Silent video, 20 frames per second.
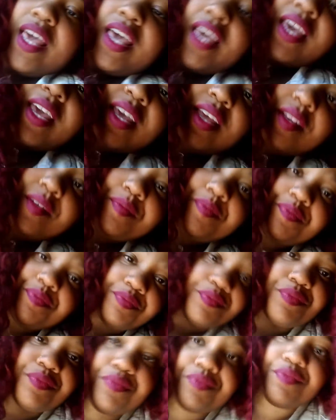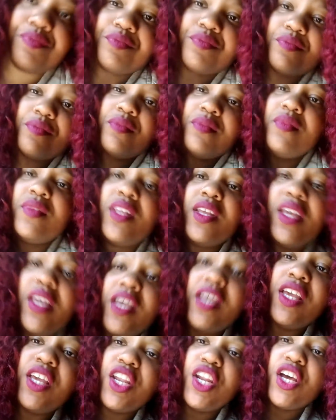And
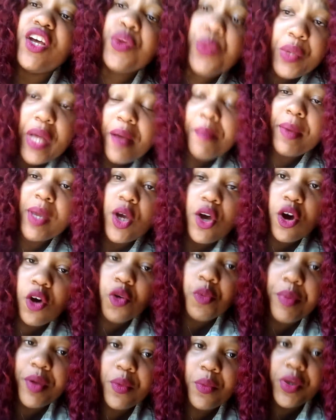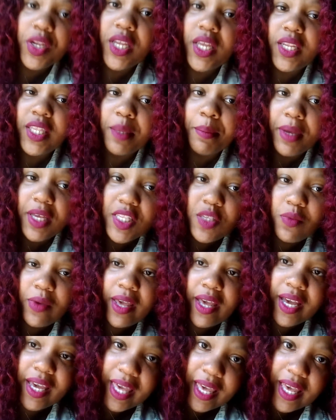you know, I've been coping with it the best
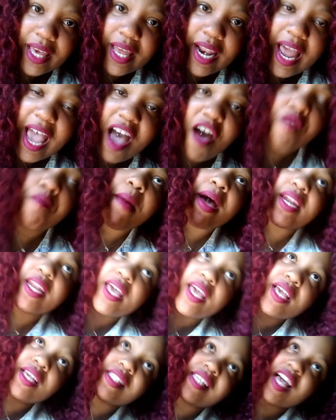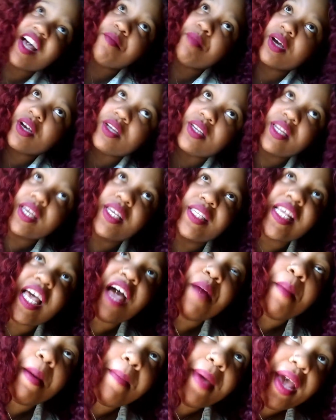way I can. I have my days, I have my good days,
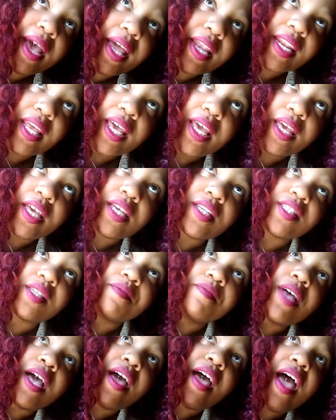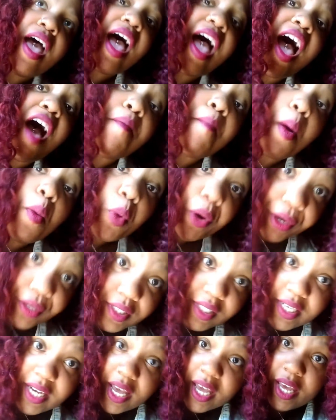I have my bad days, I have my
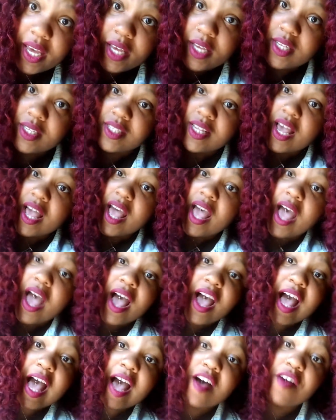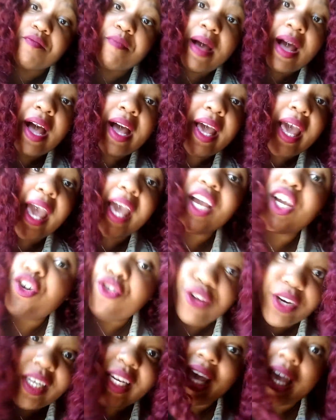worst days, I have my
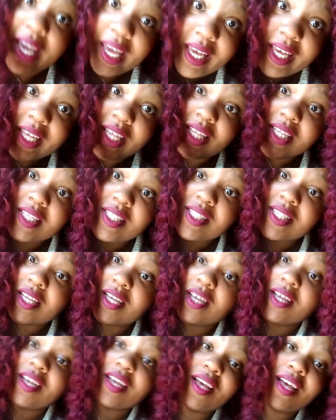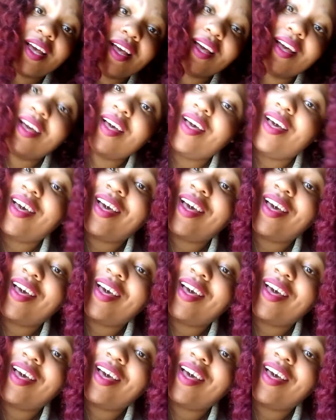angry days.